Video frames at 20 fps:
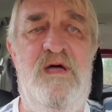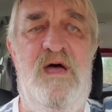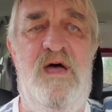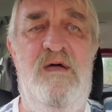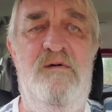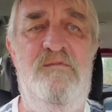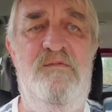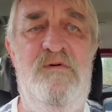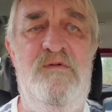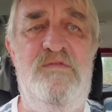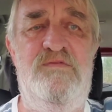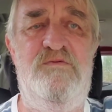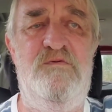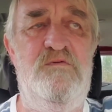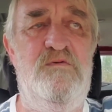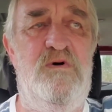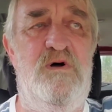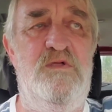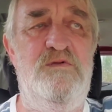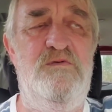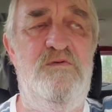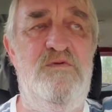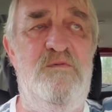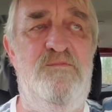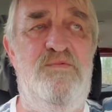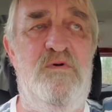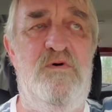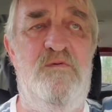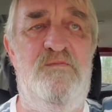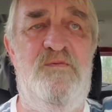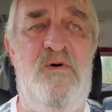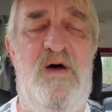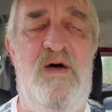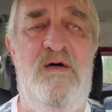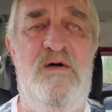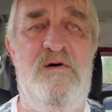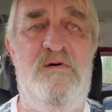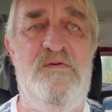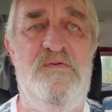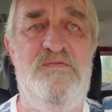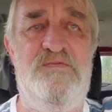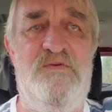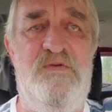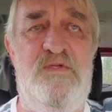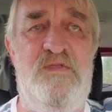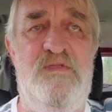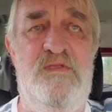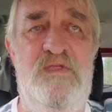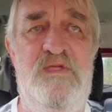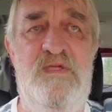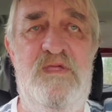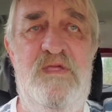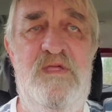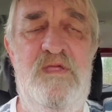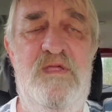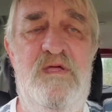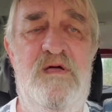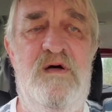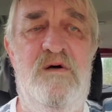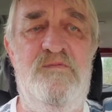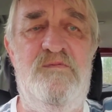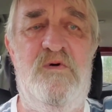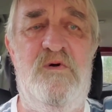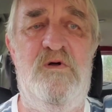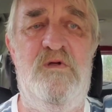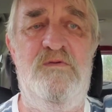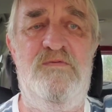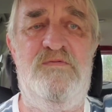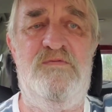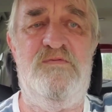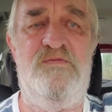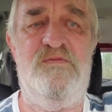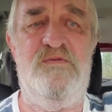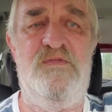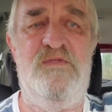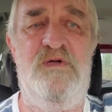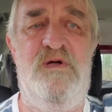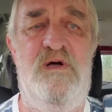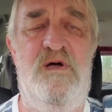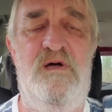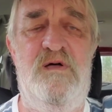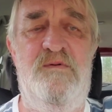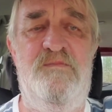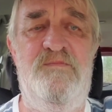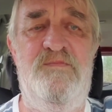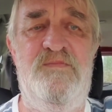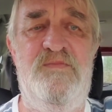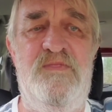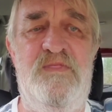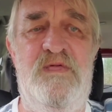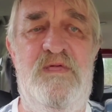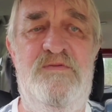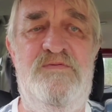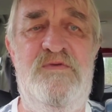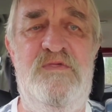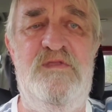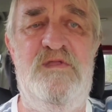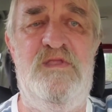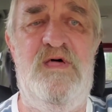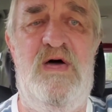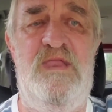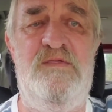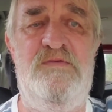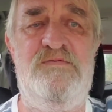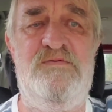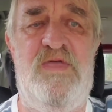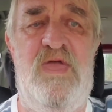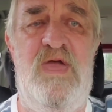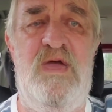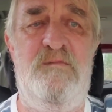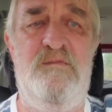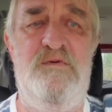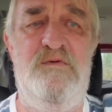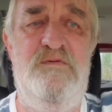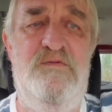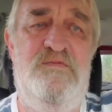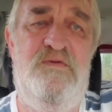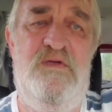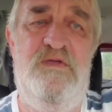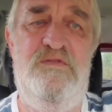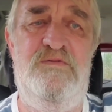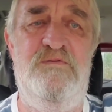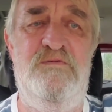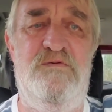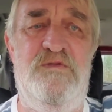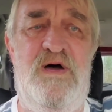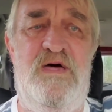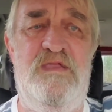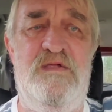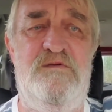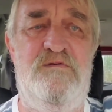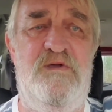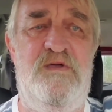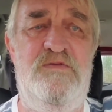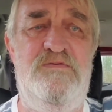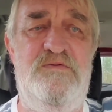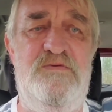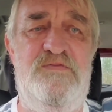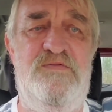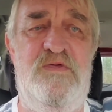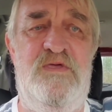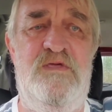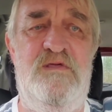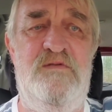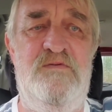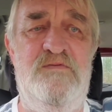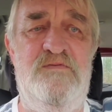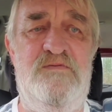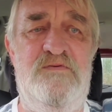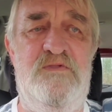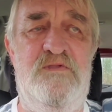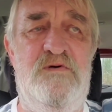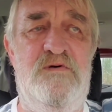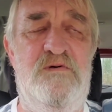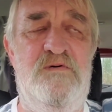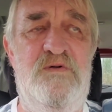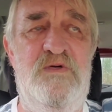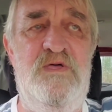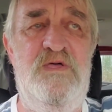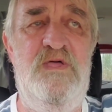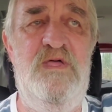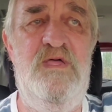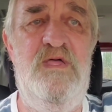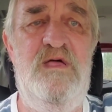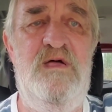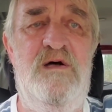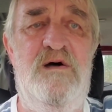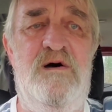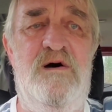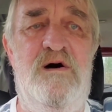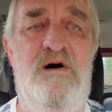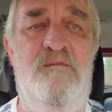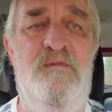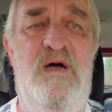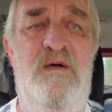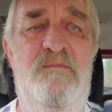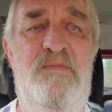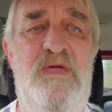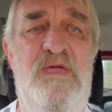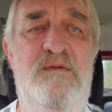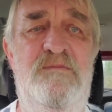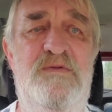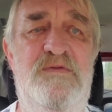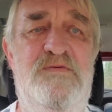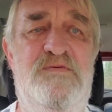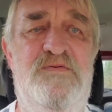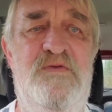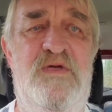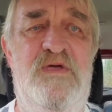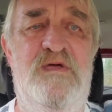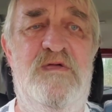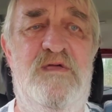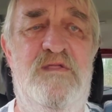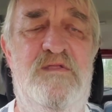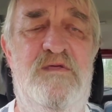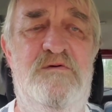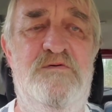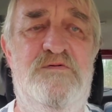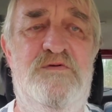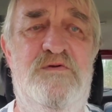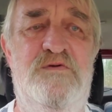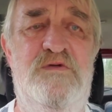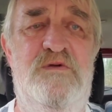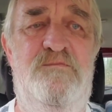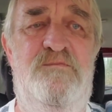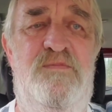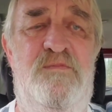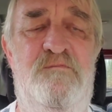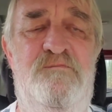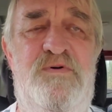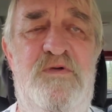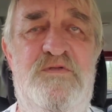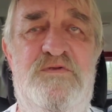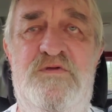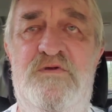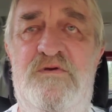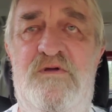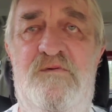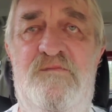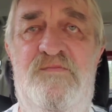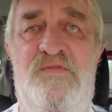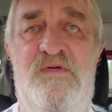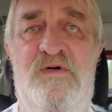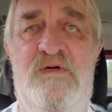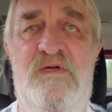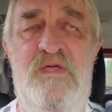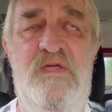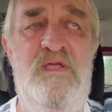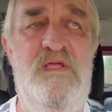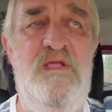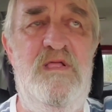I went through hundreds of profiles, and of course, I've seen a lot of scammers. They do a lot of crazy things, Oh, my baby's sick, and they'll show you a picture of the